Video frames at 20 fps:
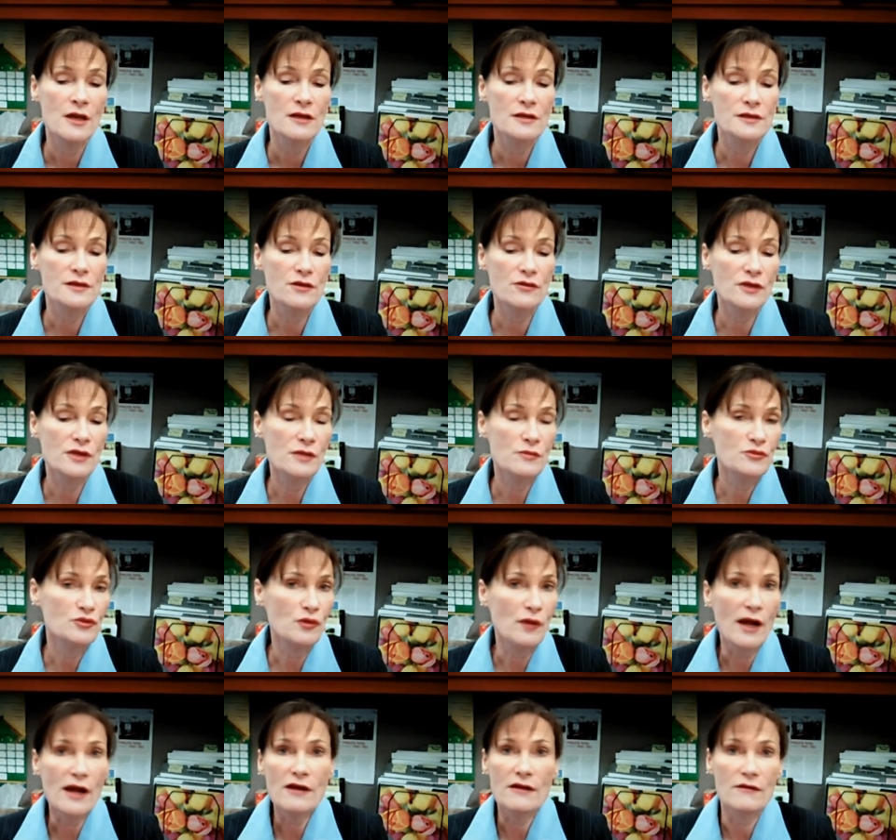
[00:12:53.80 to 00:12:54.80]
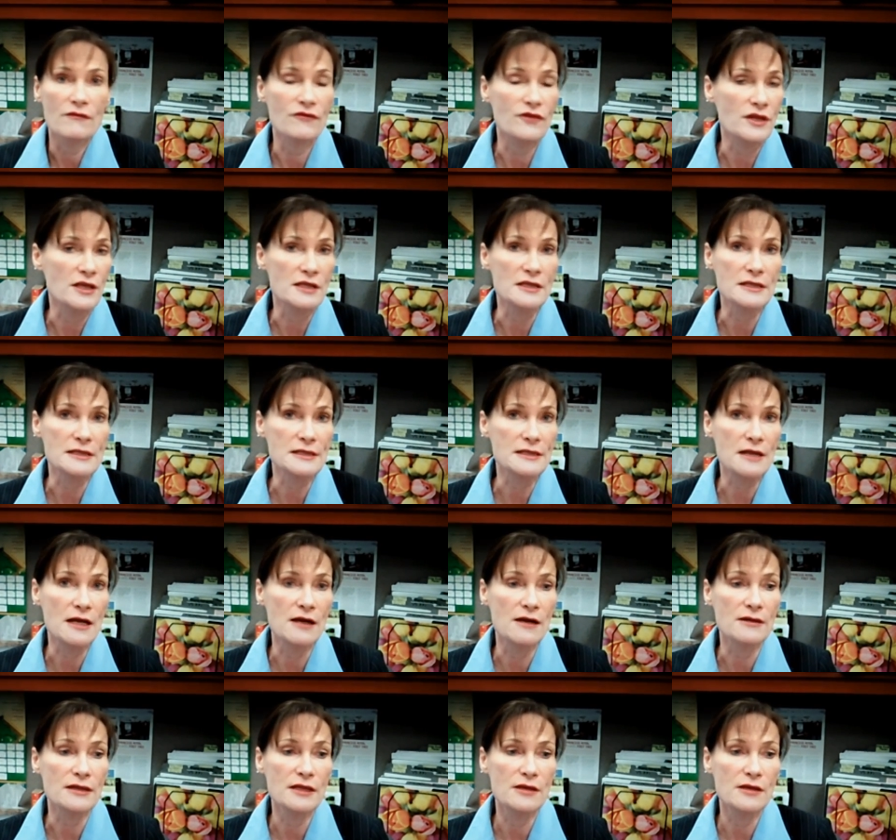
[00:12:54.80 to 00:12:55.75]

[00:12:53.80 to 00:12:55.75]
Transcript: So keep track of things. Uh,